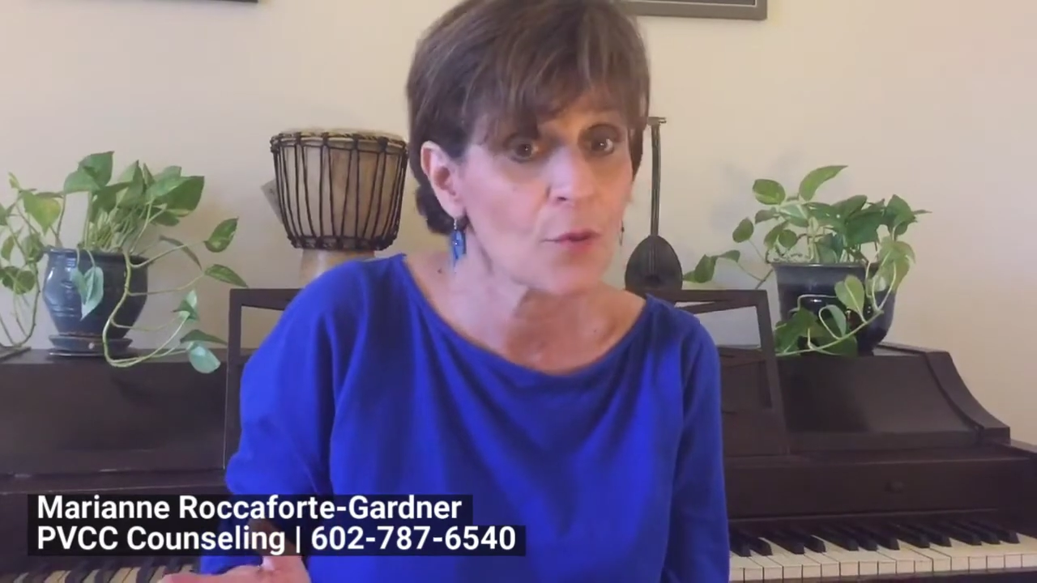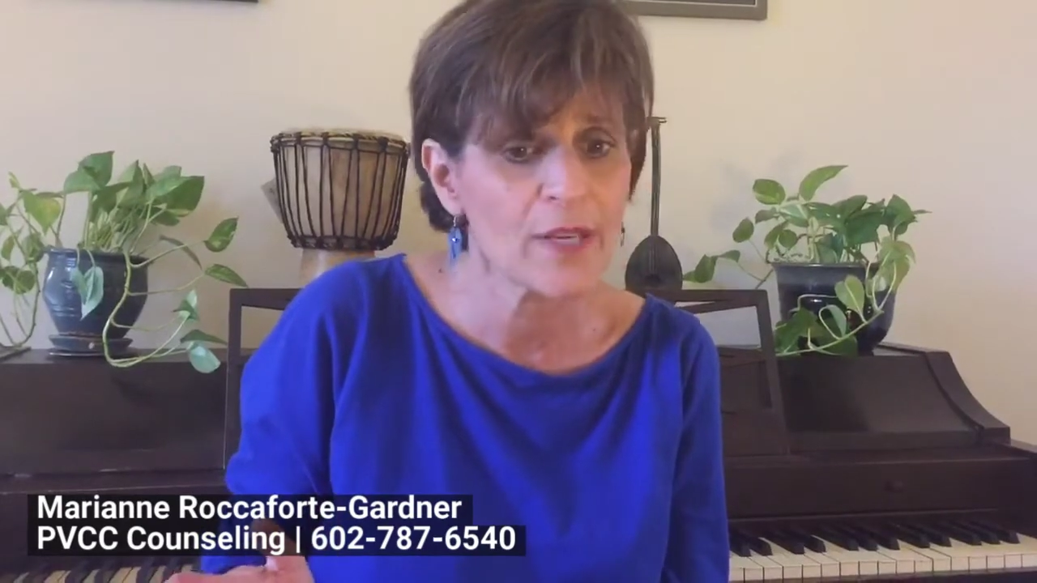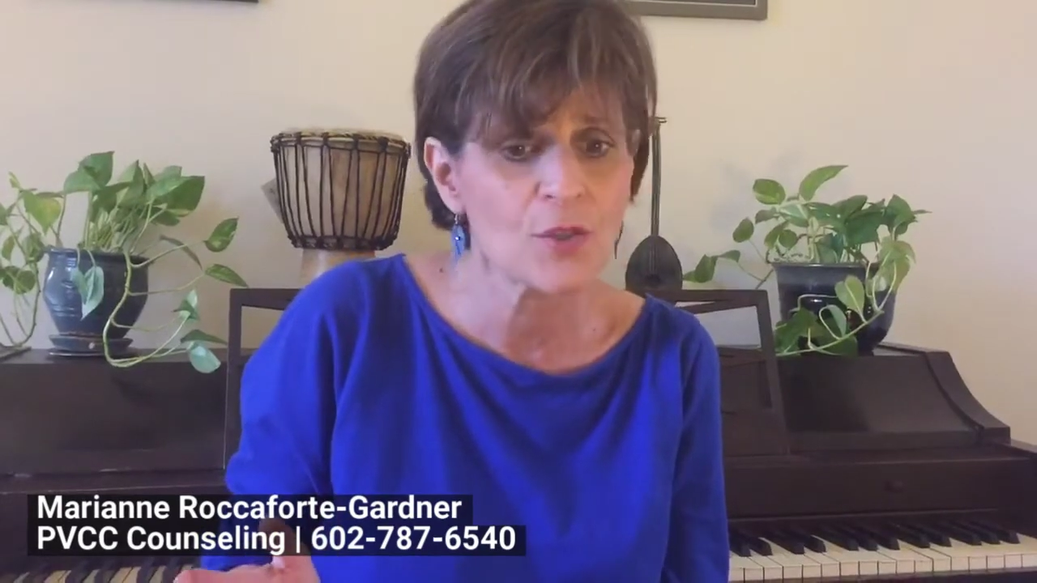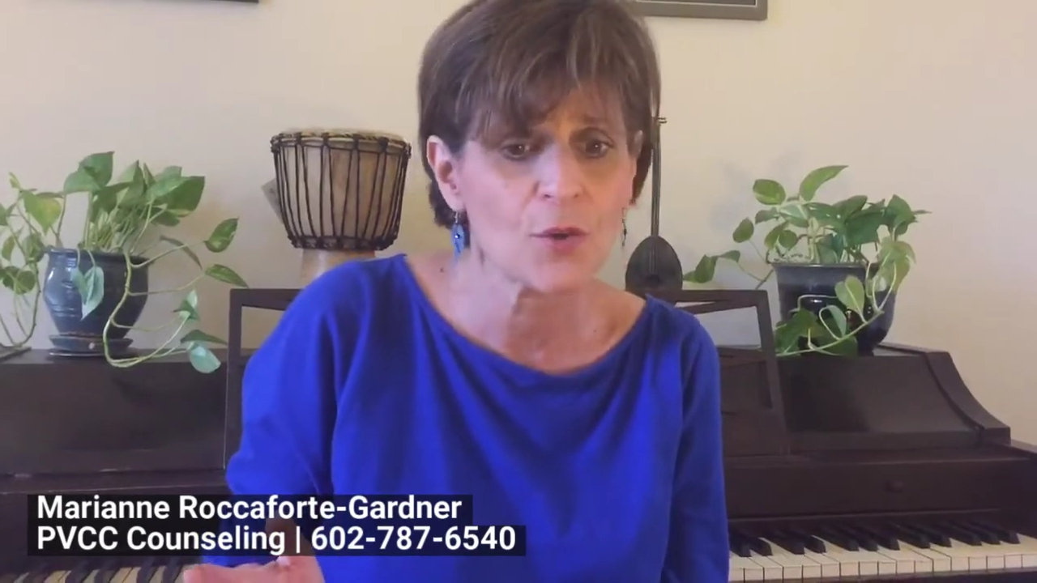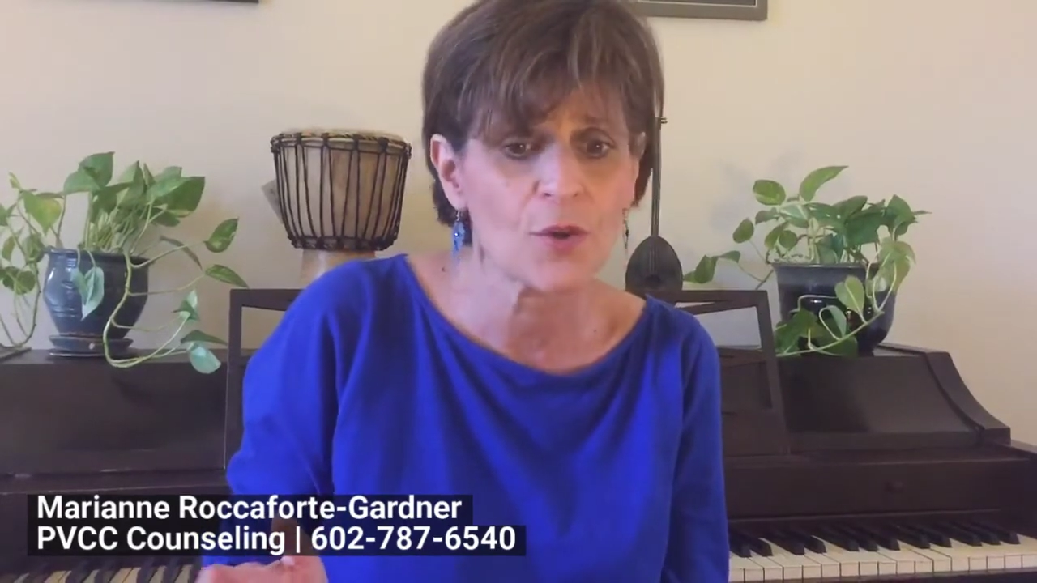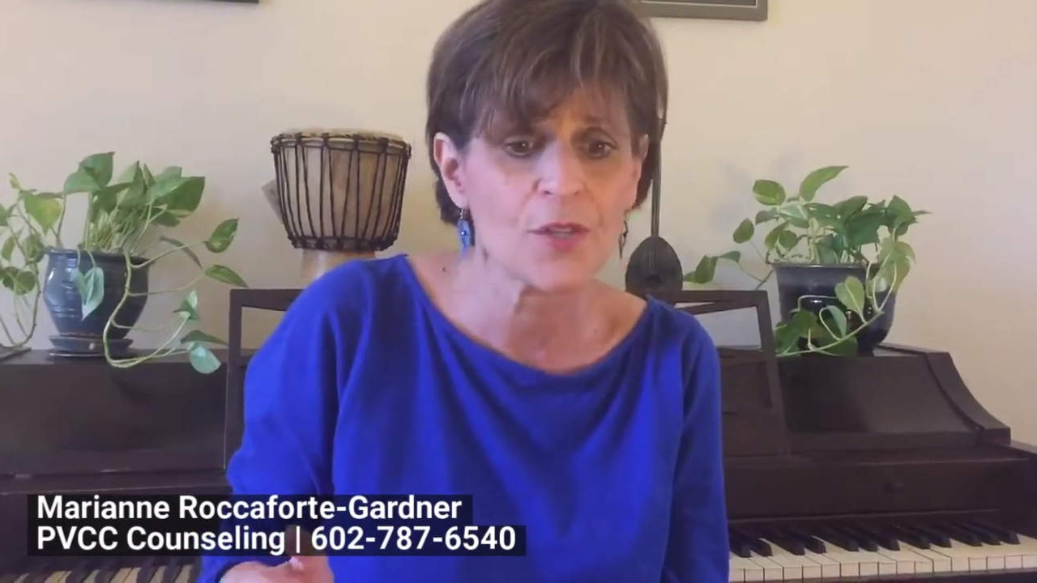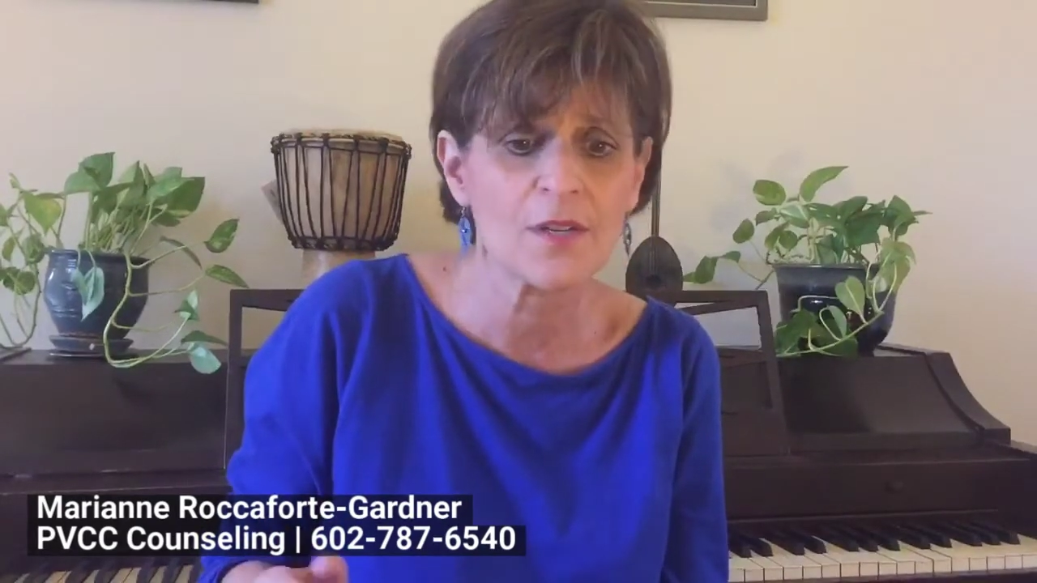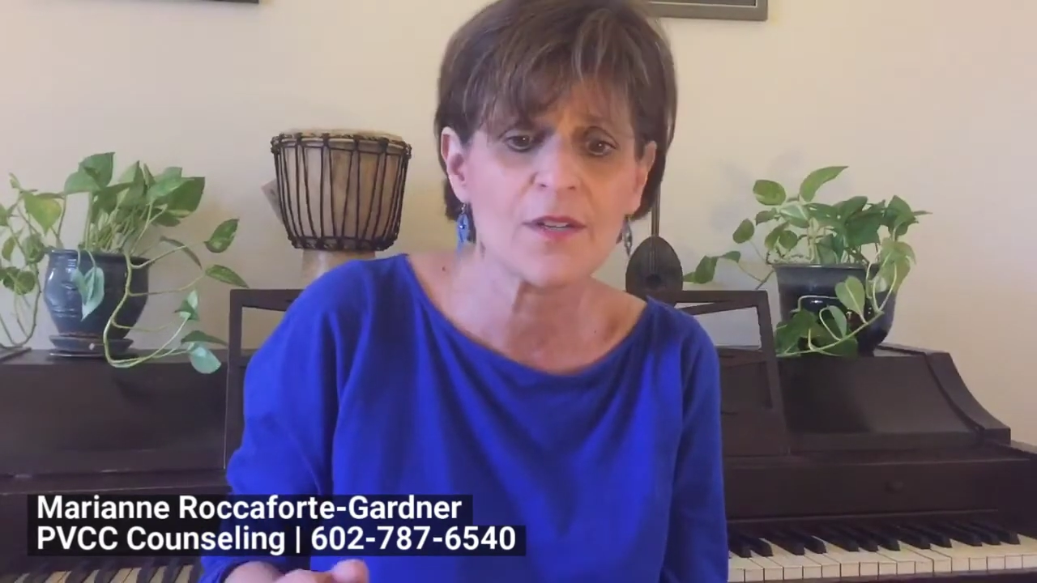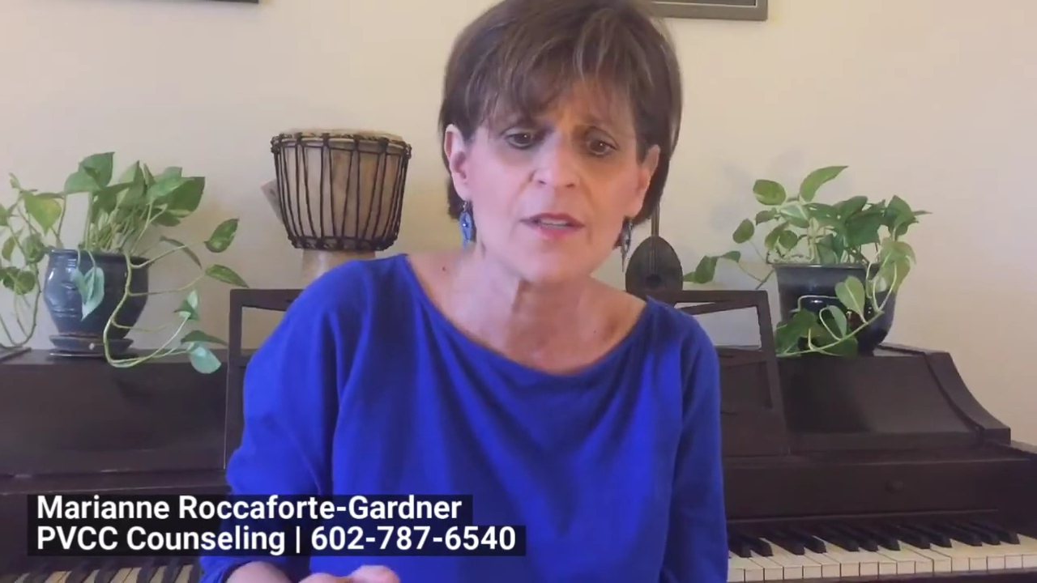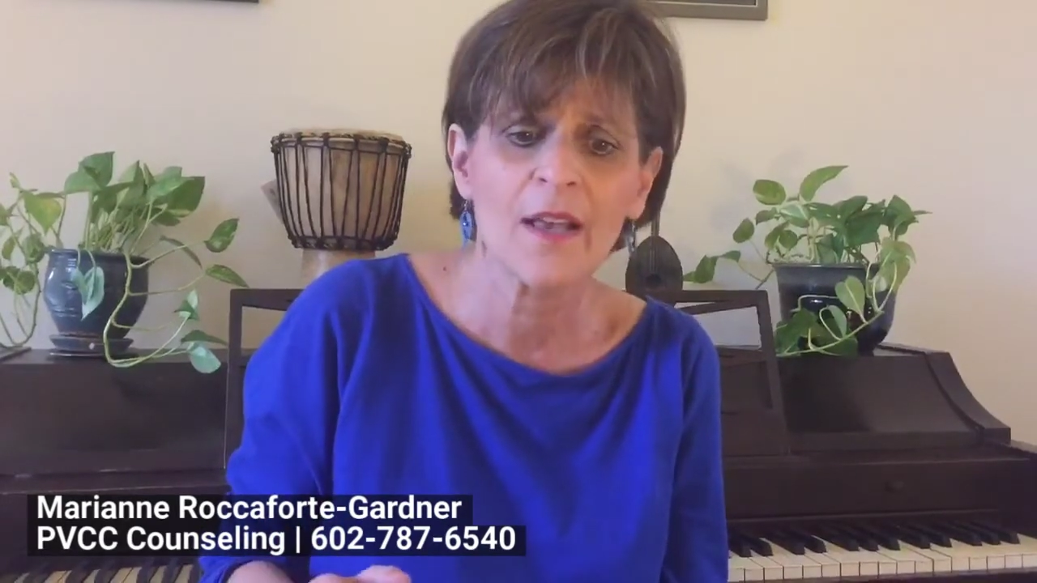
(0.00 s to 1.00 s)

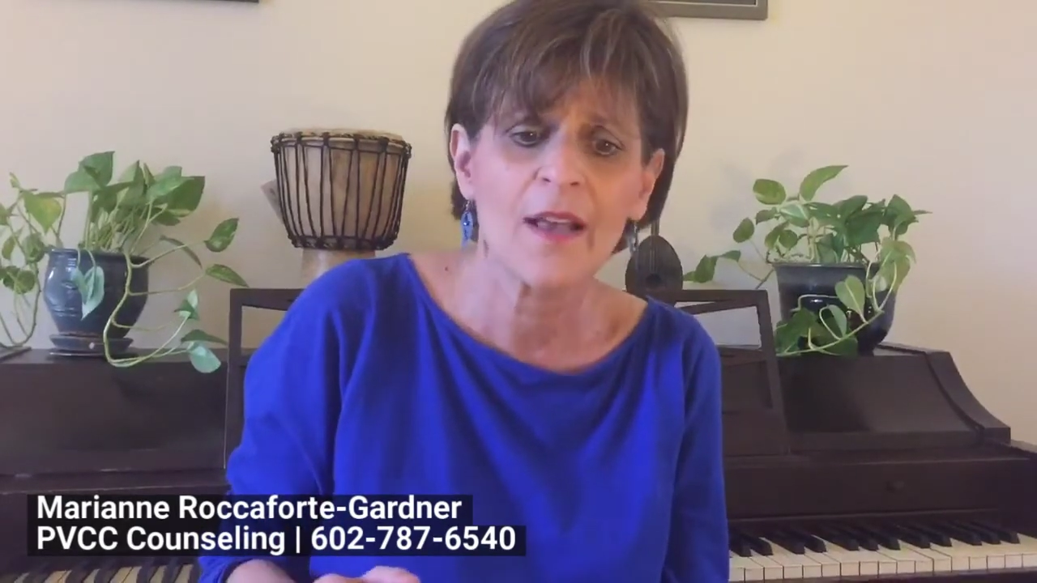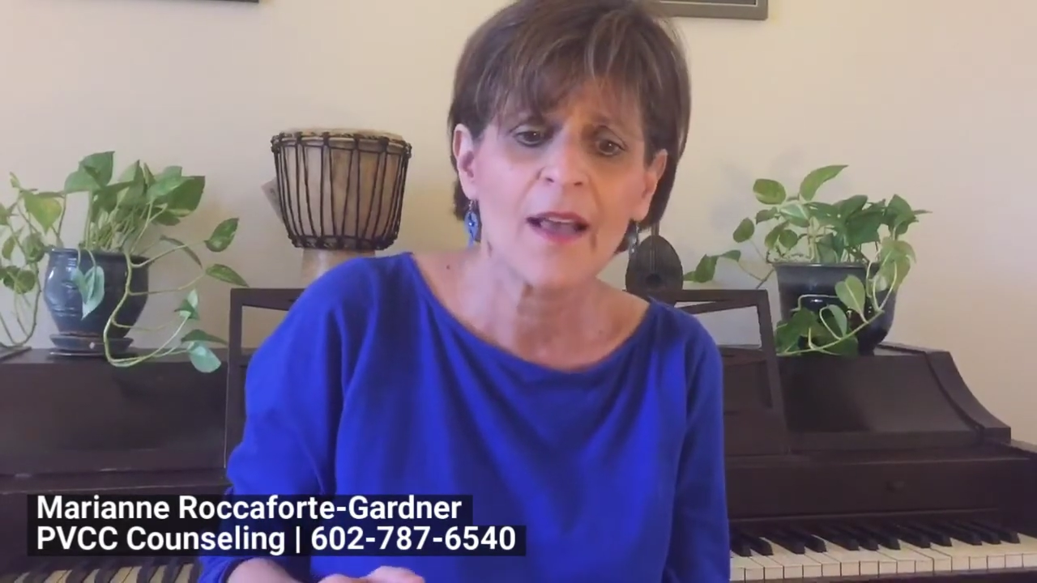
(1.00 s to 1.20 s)
resources,